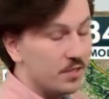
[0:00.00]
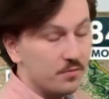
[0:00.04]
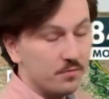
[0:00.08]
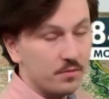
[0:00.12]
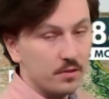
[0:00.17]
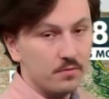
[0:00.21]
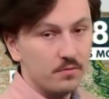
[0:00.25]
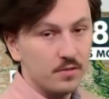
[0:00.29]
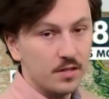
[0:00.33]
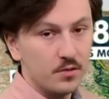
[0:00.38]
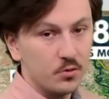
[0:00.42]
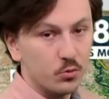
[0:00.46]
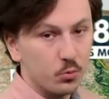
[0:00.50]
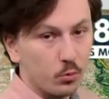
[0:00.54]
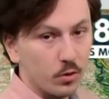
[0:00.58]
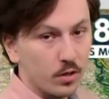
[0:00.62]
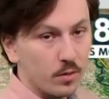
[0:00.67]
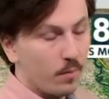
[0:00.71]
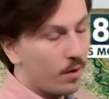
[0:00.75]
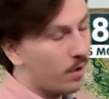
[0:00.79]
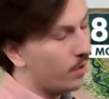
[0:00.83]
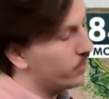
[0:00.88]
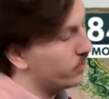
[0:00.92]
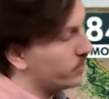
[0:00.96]
15, 20
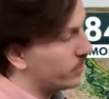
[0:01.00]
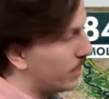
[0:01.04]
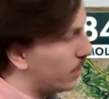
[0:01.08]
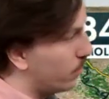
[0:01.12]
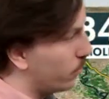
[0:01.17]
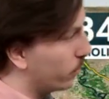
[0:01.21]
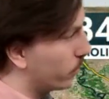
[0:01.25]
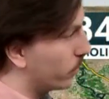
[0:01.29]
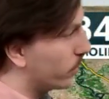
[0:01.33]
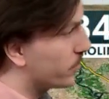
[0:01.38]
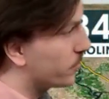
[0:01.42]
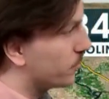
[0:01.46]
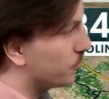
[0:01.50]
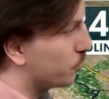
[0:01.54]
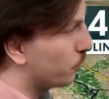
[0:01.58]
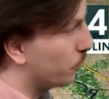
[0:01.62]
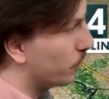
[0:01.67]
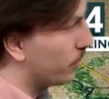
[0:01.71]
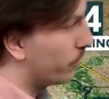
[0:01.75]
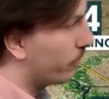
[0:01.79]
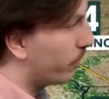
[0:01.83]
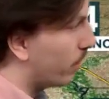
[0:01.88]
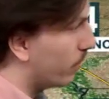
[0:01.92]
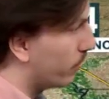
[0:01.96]
miles an hour, gusts of
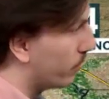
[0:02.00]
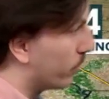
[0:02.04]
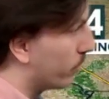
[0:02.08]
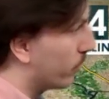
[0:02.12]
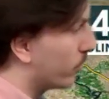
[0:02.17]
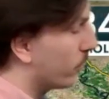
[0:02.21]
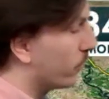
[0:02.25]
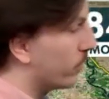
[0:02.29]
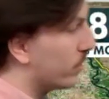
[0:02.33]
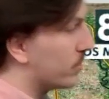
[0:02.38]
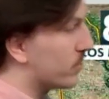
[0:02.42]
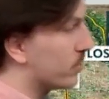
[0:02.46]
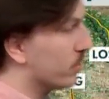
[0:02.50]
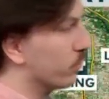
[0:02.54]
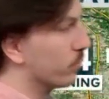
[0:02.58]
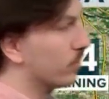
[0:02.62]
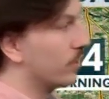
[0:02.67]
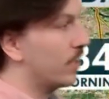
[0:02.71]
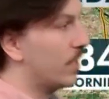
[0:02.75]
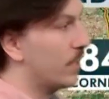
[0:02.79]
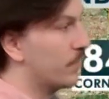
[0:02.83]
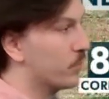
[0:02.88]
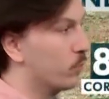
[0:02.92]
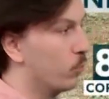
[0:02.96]
25 or 30, so we're going
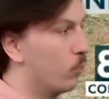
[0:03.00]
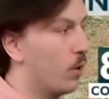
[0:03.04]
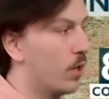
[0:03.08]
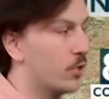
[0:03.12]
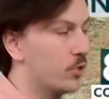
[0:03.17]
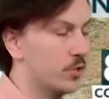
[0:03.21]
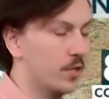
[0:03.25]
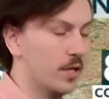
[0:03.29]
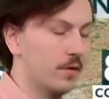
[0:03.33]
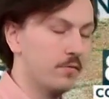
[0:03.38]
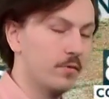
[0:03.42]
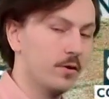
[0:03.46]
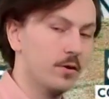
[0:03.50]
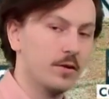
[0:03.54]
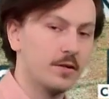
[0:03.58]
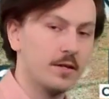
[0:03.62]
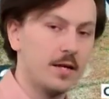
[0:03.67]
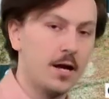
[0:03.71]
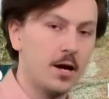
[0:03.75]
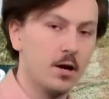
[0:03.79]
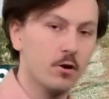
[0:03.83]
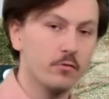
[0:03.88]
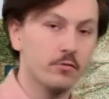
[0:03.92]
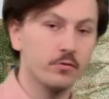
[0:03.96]
to have to watch that very
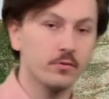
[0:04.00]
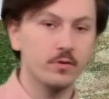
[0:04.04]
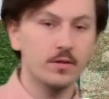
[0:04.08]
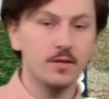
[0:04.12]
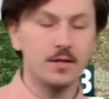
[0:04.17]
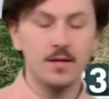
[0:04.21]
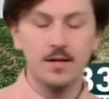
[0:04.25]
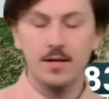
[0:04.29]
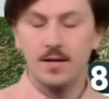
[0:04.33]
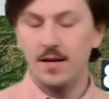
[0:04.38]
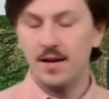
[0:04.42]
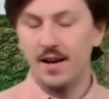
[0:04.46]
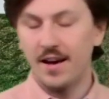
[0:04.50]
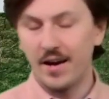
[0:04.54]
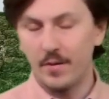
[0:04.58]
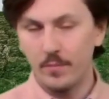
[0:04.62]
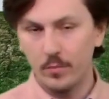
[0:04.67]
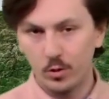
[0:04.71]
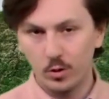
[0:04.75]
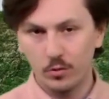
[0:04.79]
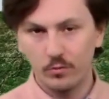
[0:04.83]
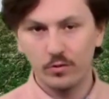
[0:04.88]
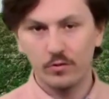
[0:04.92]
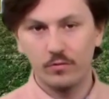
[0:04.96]
carefully. I've
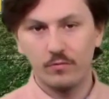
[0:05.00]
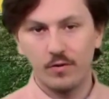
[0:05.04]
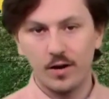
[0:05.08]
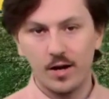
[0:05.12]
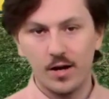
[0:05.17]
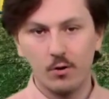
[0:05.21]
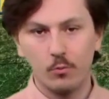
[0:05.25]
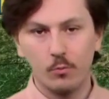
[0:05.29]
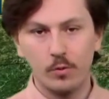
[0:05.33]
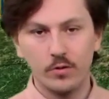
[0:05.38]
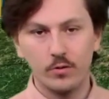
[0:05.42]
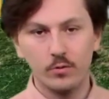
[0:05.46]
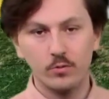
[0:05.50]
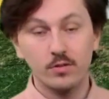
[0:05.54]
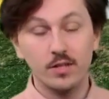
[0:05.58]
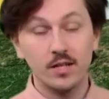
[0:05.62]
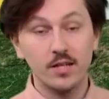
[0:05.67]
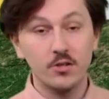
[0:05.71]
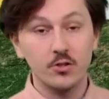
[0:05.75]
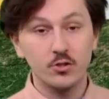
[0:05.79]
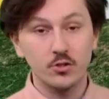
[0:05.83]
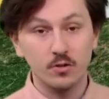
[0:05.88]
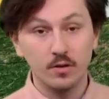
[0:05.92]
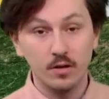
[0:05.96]
been over the fire weather
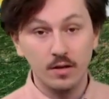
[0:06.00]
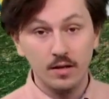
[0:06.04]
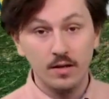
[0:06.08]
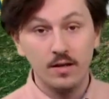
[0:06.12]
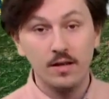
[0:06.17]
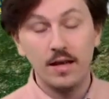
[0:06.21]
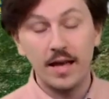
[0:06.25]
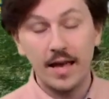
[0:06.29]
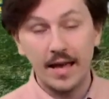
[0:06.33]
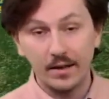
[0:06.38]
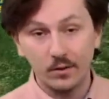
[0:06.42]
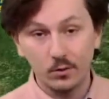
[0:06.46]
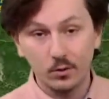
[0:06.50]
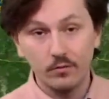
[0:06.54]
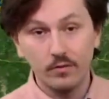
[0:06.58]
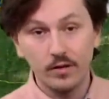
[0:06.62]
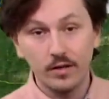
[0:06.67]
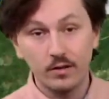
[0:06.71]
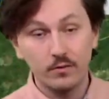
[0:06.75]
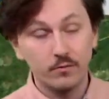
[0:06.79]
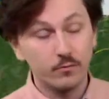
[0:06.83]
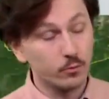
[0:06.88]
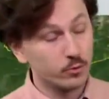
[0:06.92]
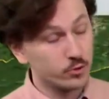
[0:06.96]
danger,
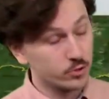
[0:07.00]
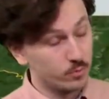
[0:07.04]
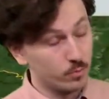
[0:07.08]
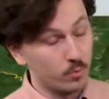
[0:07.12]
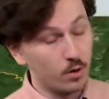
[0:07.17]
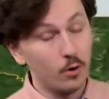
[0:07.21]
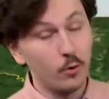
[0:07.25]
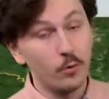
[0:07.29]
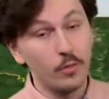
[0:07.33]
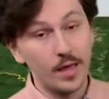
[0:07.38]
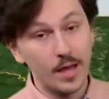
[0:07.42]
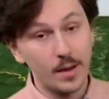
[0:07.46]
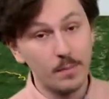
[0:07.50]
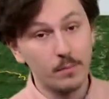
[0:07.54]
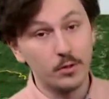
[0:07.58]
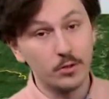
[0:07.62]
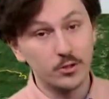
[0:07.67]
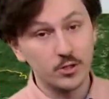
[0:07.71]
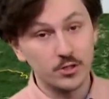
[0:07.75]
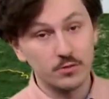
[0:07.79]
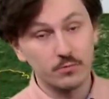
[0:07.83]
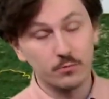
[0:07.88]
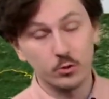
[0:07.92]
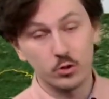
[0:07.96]
elevated for tomorrow, that much
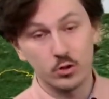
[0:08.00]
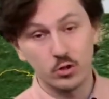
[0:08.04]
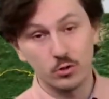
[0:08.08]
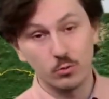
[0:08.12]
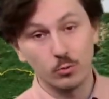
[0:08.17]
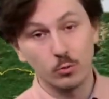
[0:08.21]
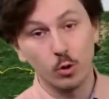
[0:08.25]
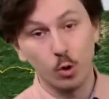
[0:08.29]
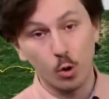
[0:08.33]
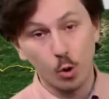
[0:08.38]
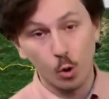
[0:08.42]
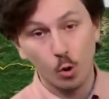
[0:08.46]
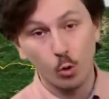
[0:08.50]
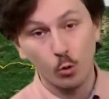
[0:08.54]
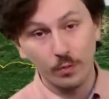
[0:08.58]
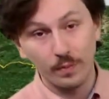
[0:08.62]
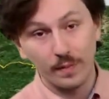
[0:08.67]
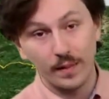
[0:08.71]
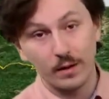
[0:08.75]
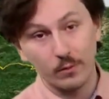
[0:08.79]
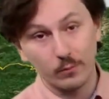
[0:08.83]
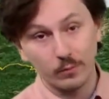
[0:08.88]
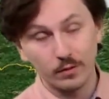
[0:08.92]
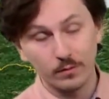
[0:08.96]
is for sure. We're holding
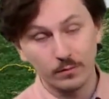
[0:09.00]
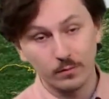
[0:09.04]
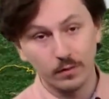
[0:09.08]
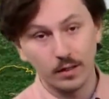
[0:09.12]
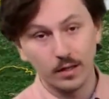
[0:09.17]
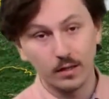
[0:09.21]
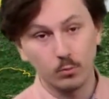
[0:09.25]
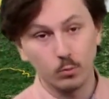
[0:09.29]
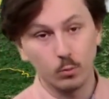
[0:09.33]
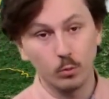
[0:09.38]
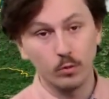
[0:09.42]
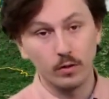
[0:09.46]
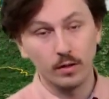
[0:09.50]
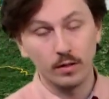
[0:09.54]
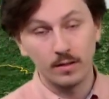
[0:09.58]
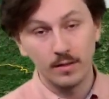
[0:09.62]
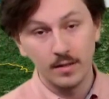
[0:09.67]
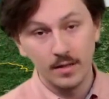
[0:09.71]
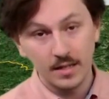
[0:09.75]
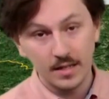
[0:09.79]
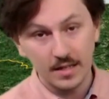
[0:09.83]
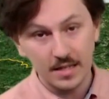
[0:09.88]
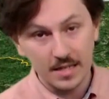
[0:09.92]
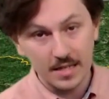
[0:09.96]
that red flag warning.
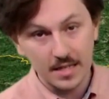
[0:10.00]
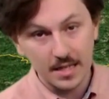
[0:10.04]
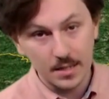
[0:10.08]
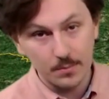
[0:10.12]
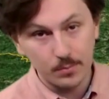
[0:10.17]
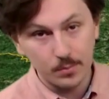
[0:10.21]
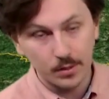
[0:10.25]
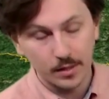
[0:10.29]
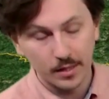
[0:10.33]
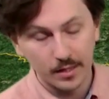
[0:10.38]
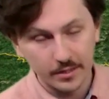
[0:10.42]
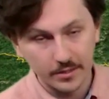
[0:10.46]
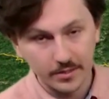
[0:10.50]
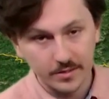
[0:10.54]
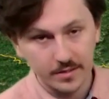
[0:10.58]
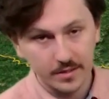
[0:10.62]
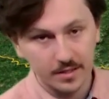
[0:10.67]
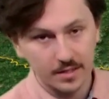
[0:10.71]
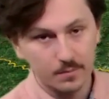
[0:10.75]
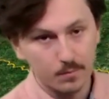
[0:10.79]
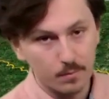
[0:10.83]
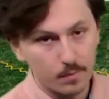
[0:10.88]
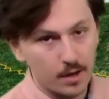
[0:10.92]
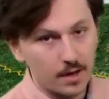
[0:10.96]
Keep this
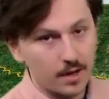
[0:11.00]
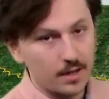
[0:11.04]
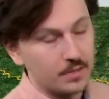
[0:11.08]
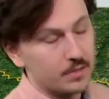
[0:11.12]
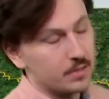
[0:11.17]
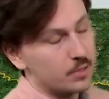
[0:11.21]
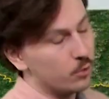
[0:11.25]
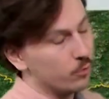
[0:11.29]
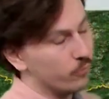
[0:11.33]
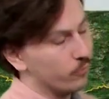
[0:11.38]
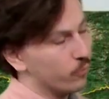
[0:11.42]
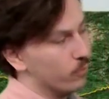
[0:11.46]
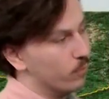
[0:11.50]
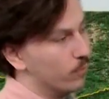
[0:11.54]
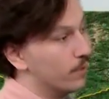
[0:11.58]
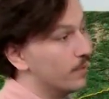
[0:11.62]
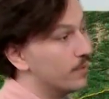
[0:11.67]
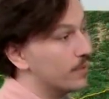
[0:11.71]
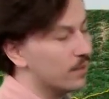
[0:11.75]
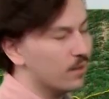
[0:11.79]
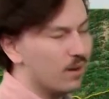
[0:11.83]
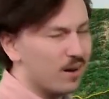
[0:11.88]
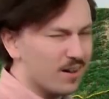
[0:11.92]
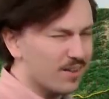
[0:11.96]
in mind here for
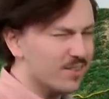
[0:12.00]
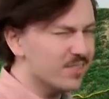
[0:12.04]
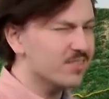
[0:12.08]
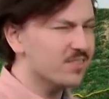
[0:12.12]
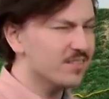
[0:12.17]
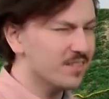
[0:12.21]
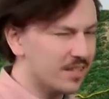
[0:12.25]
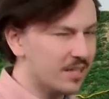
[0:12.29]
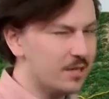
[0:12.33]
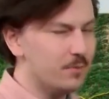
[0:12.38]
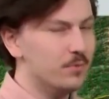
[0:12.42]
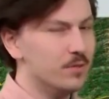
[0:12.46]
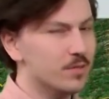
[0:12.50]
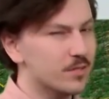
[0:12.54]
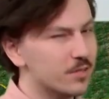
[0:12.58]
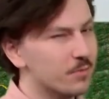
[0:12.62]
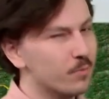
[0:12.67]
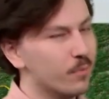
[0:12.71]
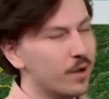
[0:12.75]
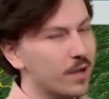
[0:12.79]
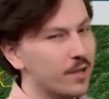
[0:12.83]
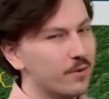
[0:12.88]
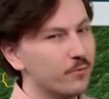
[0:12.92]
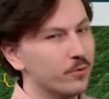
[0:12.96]
Monday. And honestly, keep this in
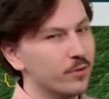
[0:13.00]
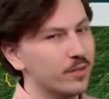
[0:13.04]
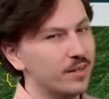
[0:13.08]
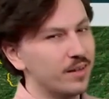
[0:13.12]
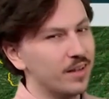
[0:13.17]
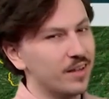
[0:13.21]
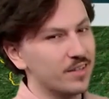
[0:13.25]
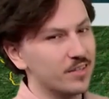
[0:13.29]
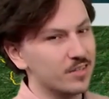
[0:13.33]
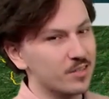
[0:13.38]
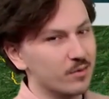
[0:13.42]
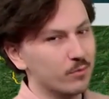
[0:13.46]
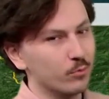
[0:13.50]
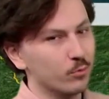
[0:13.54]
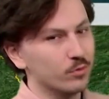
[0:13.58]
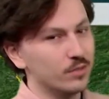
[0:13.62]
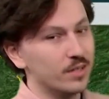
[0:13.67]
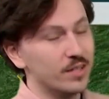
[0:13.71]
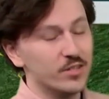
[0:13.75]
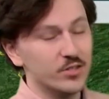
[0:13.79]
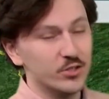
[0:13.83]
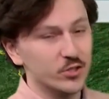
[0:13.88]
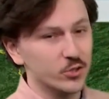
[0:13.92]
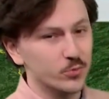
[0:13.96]
mind for the next several
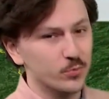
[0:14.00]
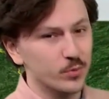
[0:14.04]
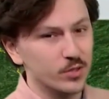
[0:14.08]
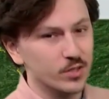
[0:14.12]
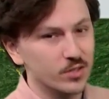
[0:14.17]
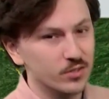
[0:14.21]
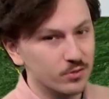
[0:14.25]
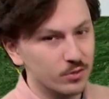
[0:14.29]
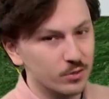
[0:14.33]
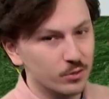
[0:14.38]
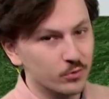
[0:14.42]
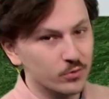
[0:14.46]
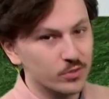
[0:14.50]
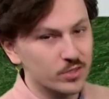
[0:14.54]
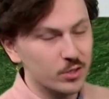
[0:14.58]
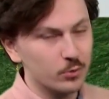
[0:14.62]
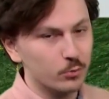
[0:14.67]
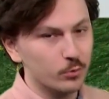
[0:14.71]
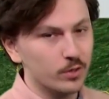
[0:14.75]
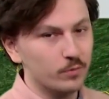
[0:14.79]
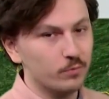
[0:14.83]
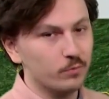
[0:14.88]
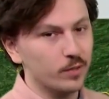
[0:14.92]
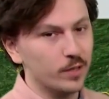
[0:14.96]
days. Just because you don't see a
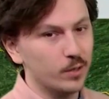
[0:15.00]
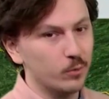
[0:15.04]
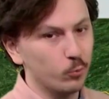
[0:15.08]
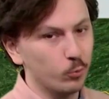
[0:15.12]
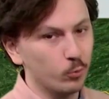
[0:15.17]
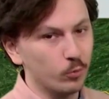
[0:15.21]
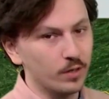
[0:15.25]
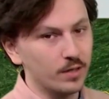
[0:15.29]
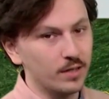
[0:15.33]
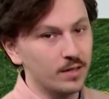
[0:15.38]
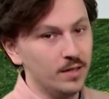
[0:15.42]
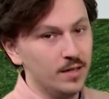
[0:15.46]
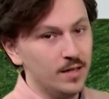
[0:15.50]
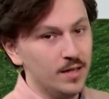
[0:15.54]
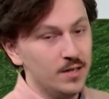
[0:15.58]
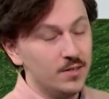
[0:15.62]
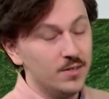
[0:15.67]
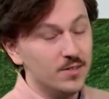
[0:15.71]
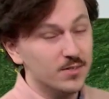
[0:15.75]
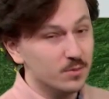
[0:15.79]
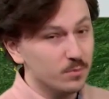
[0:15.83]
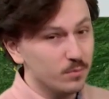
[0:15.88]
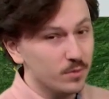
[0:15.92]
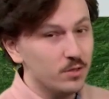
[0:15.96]
red flag warning
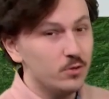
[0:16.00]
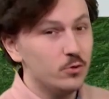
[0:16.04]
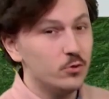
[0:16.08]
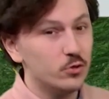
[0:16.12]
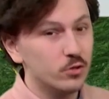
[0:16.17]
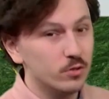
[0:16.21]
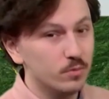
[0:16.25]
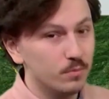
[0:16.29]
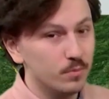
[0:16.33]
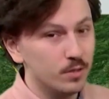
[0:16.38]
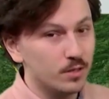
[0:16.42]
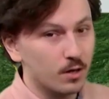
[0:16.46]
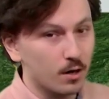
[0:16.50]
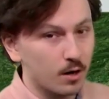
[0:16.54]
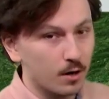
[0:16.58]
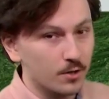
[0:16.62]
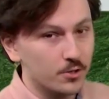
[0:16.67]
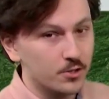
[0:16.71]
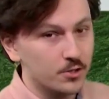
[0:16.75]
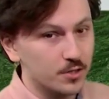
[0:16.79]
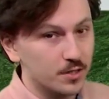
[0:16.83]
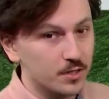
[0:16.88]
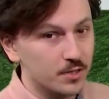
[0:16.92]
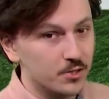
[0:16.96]
doesn't mean you shouldn't be
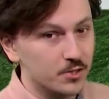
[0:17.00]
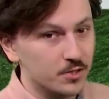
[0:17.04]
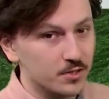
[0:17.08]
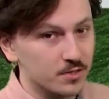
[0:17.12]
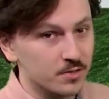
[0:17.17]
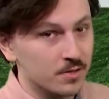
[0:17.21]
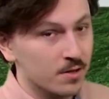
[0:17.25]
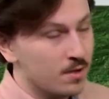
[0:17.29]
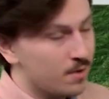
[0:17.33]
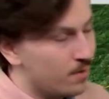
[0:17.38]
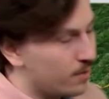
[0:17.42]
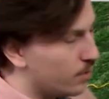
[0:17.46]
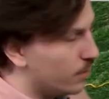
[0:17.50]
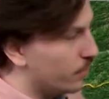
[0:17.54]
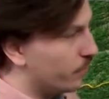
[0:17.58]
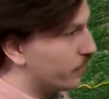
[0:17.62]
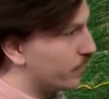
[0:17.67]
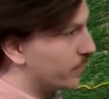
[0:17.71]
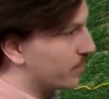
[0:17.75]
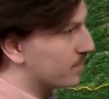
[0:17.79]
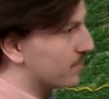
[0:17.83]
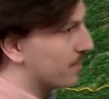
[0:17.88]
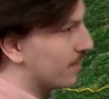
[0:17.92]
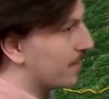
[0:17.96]
conscientious of
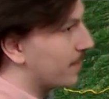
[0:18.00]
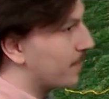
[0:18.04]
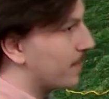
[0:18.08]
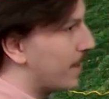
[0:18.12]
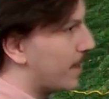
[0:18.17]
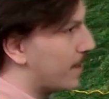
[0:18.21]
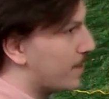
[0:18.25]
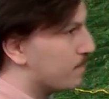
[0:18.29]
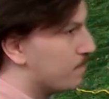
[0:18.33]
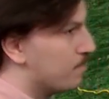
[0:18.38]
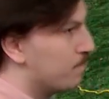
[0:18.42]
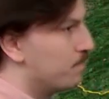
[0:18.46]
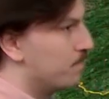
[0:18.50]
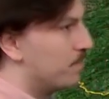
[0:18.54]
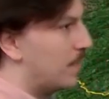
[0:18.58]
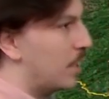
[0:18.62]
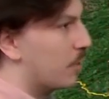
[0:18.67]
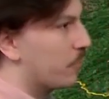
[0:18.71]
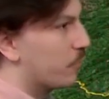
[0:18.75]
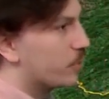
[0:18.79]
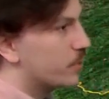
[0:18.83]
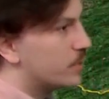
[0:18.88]
things like that. Now for the